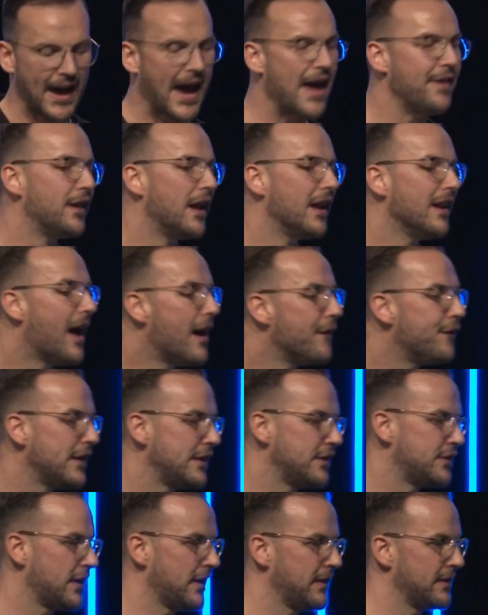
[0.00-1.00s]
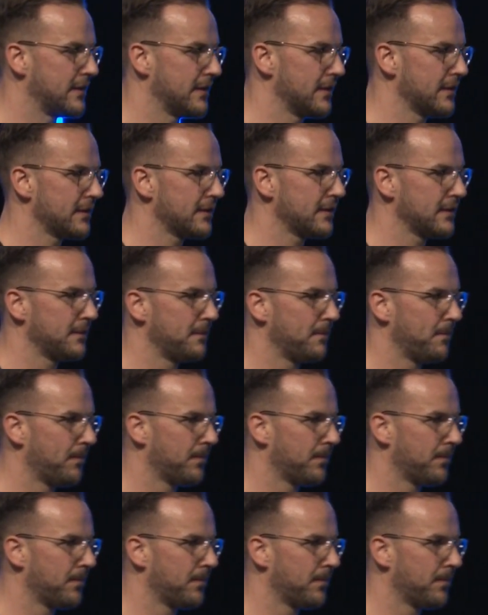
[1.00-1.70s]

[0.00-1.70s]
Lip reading: And the loving Jesus.